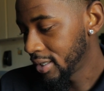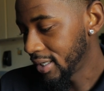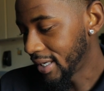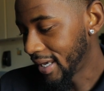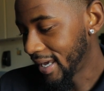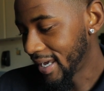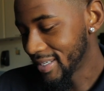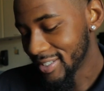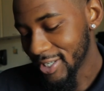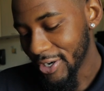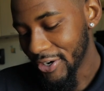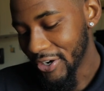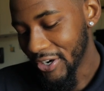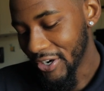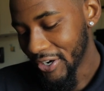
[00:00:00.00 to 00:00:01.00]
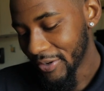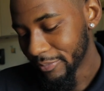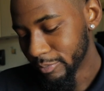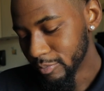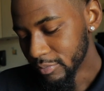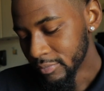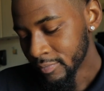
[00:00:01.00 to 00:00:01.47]
Yes, sir.
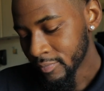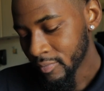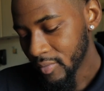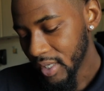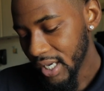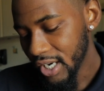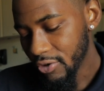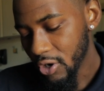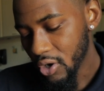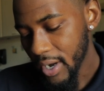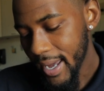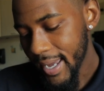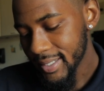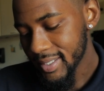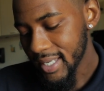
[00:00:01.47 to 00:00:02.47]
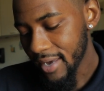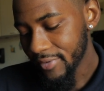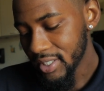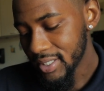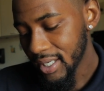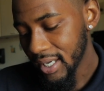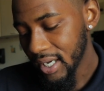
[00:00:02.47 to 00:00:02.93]
Hero had
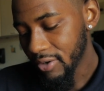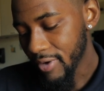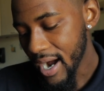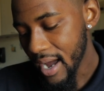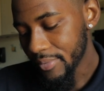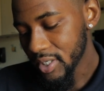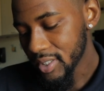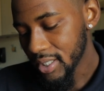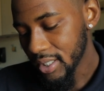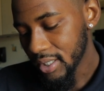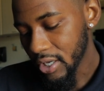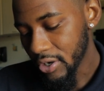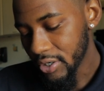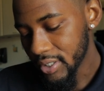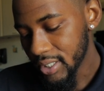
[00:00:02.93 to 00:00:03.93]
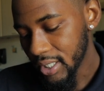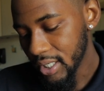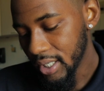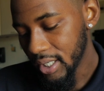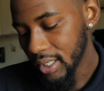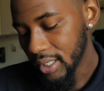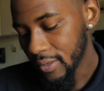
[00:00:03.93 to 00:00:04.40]
17, Robinson
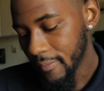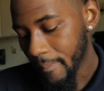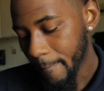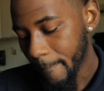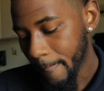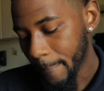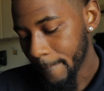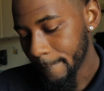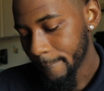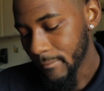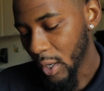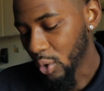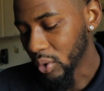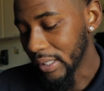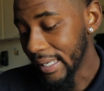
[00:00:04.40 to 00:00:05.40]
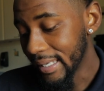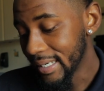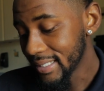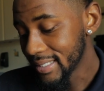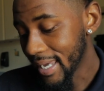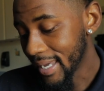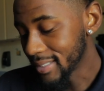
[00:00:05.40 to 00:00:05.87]
13. Oh,
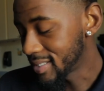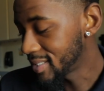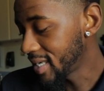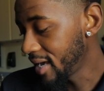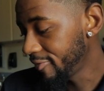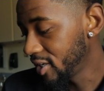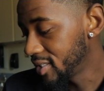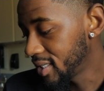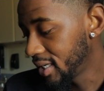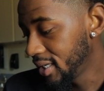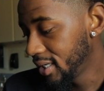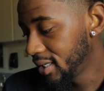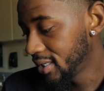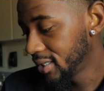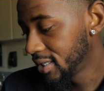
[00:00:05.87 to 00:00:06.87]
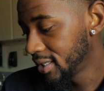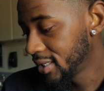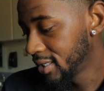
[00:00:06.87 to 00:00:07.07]
Lennox had 17?